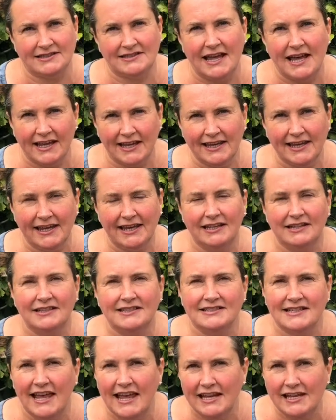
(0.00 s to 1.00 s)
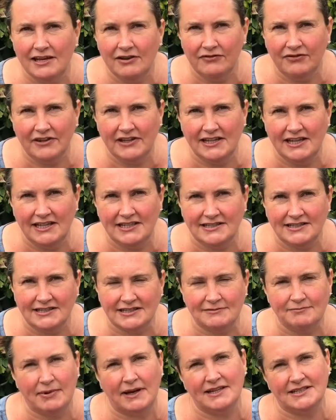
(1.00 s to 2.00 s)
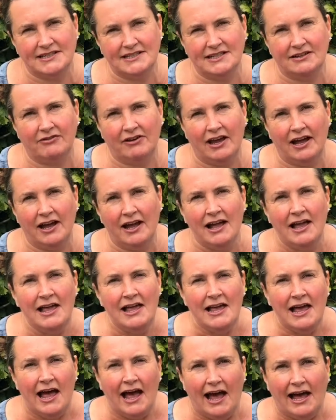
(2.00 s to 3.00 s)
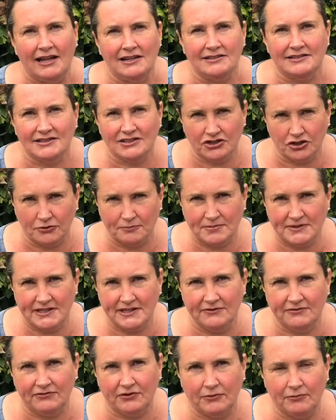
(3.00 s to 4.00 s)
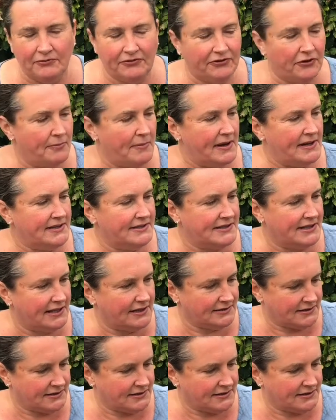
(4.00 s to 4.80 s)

That kills any of the yeast and bacteria and stops it from fermenting.